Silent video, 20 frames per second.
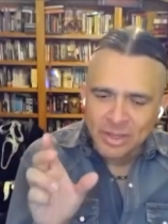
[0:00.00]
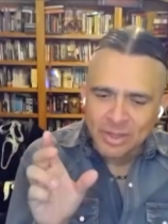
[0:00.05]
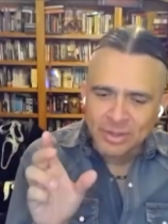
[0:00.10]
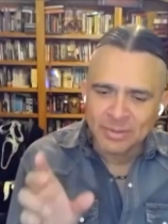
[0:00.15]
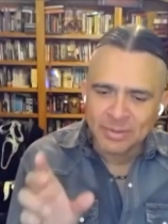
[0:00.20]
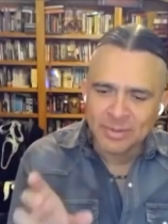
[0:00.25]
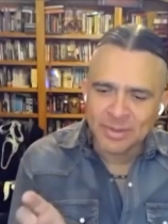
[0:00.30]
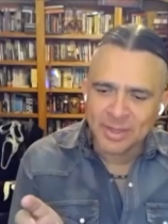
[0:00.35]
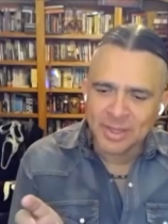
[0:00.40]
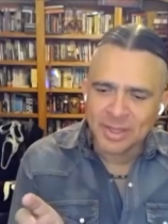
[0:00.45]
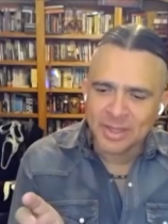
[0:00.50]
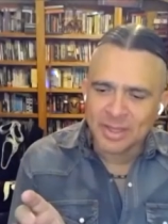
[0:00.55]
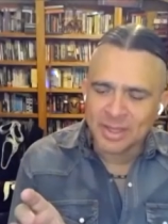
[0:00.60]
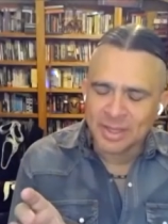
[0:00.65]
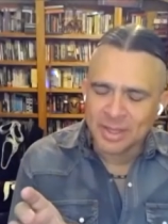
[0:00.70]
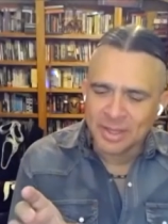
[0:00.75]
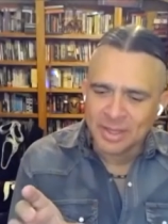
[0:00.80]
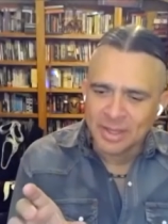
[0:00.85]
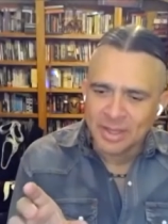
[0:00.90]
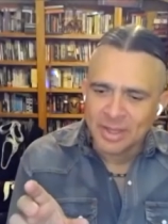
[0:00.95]
you think
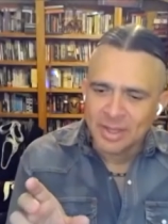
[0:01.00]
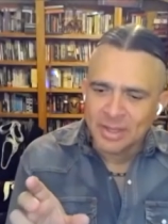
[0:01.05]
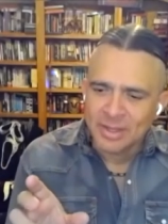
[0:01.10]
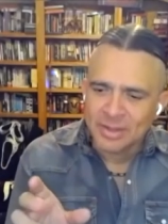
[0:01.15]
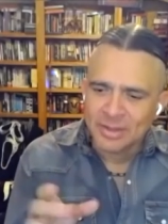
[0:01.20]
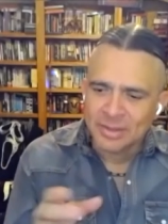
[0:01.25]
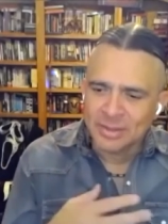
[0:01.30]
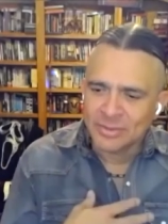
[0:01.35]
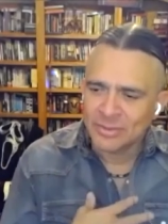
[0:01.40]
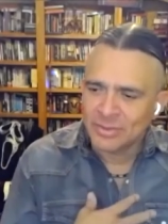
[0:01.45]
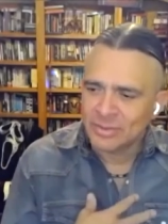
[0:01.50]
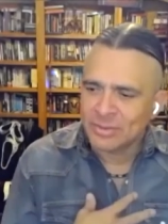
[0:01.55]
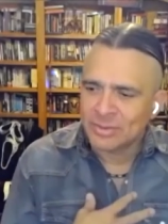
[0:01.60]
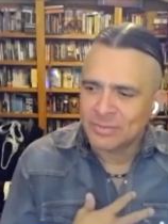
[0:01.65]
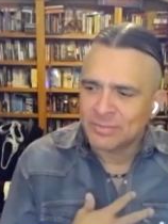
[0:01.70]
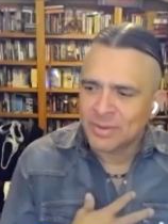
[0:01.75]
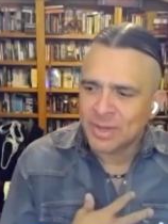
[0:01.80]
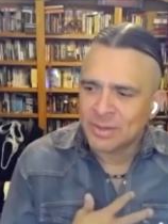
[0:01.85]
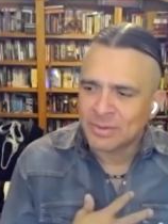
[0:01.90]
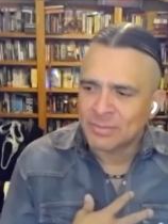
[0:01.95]
this is the
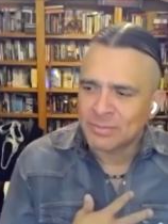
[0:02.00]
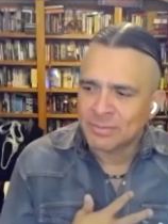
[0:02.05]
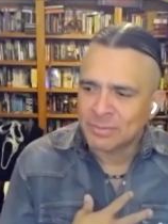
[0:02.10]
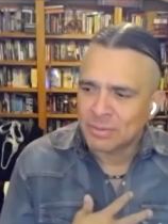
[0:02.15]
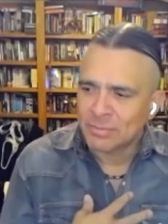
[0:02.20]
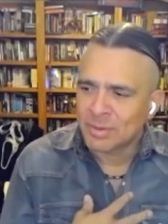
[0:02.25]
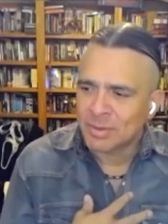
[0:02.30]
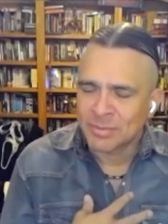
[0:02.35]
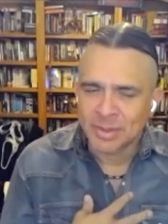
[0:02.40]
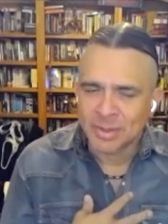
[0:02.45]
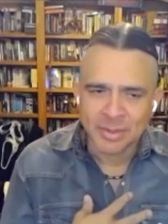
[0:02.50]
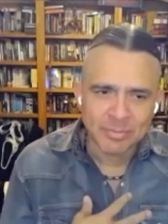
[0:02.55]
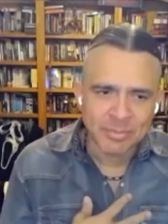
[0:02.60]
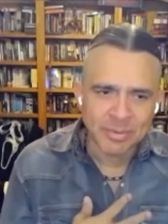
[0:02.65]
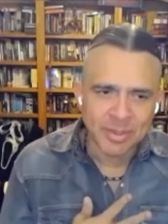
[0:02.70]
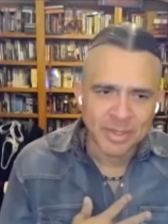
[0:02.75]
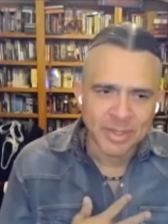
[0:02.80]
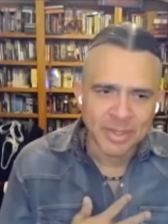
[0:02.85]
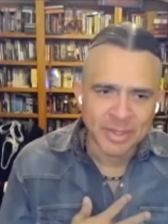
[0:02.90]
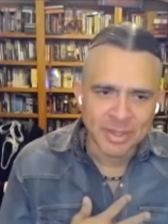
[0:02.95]
final form I'm going to
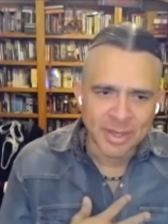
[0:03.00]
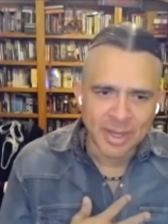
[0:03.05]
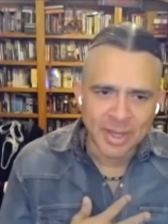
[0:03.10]
be in.